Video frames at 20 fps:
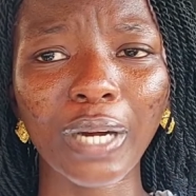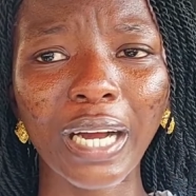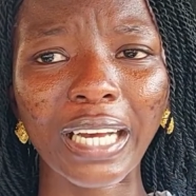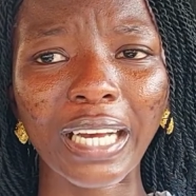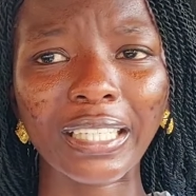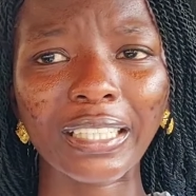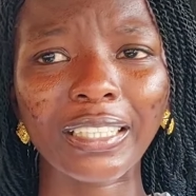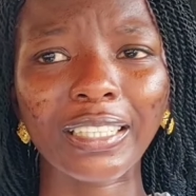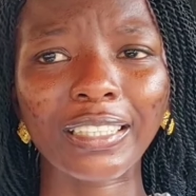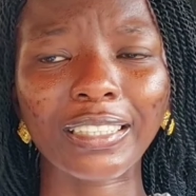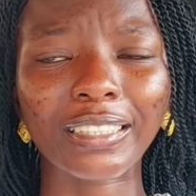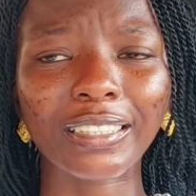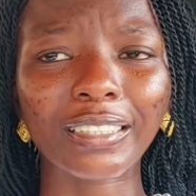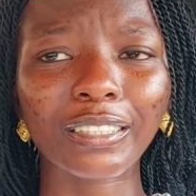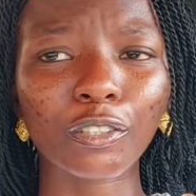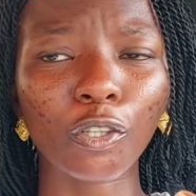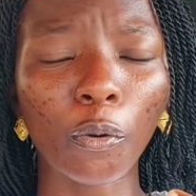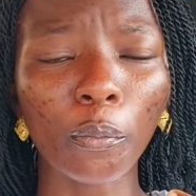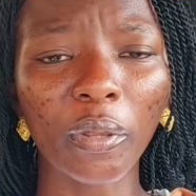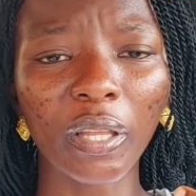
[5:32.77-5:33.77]
and it's
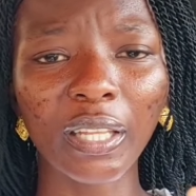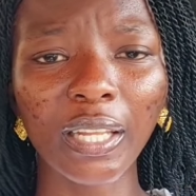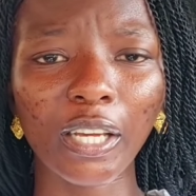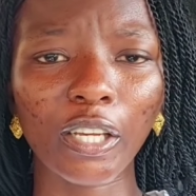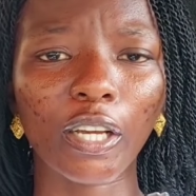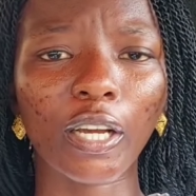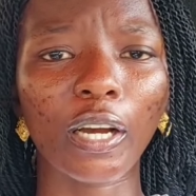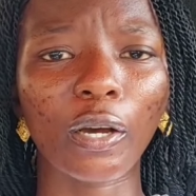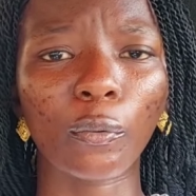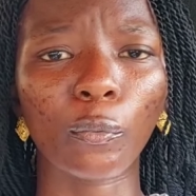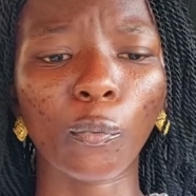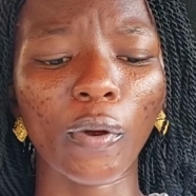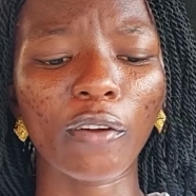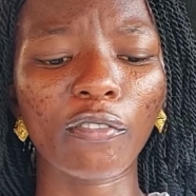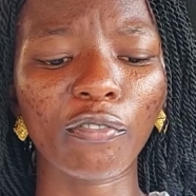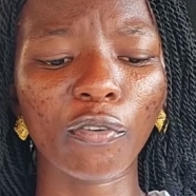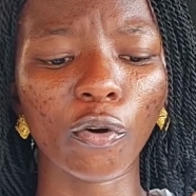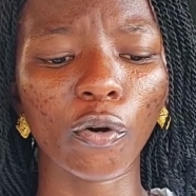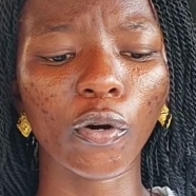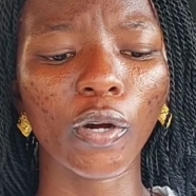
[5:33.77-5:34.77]
something that you can wear
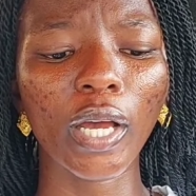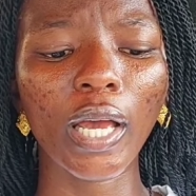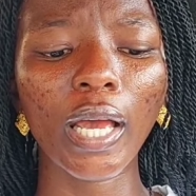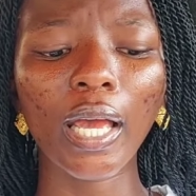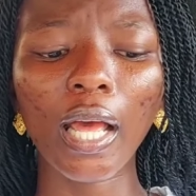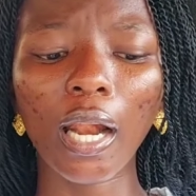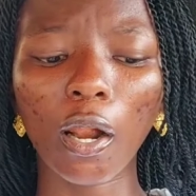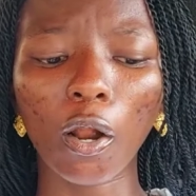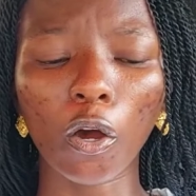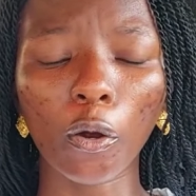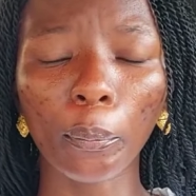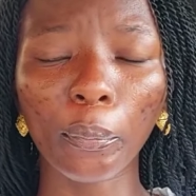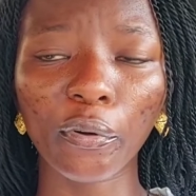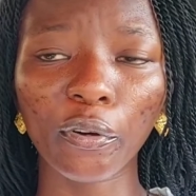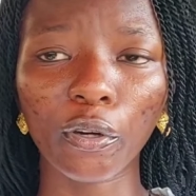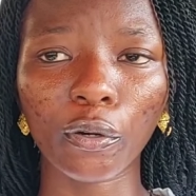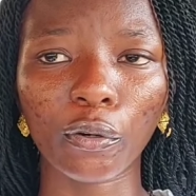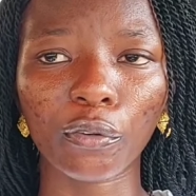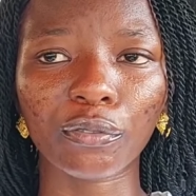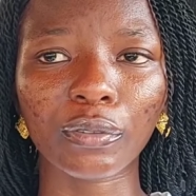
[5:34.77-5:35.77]
for a long
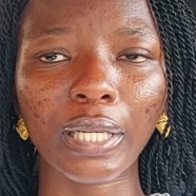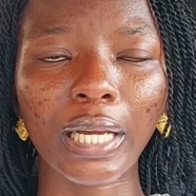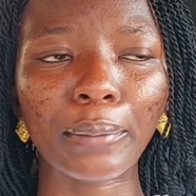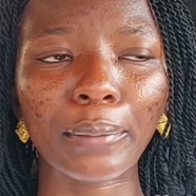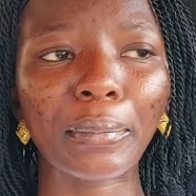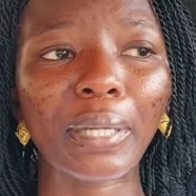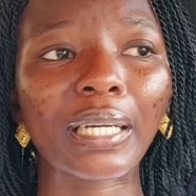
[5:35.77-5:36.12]
period of time,